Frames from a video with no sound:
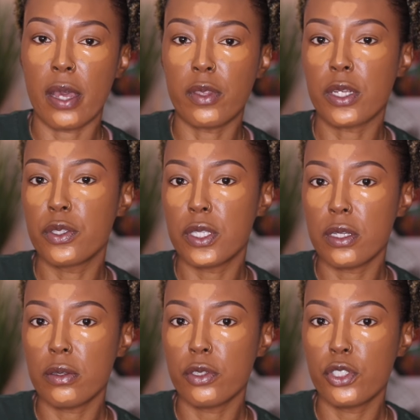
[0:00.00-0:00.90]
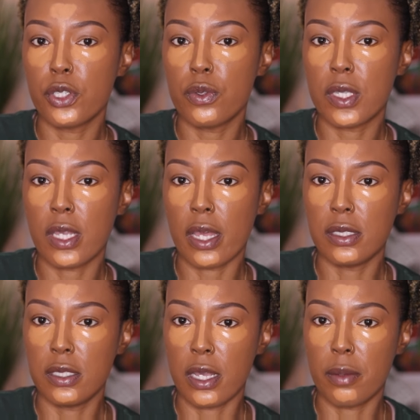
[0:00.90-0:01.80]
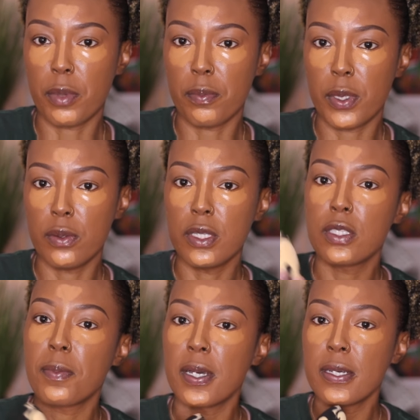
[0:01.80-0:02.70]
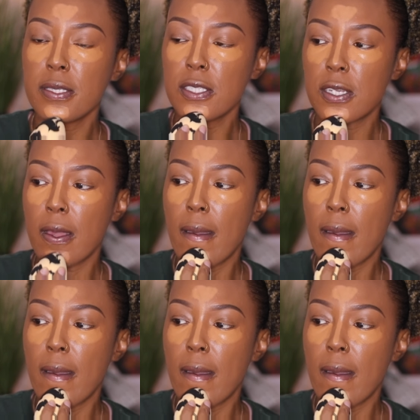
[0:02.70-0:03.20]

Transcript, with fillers: out the concealers using a damp beauty sponge.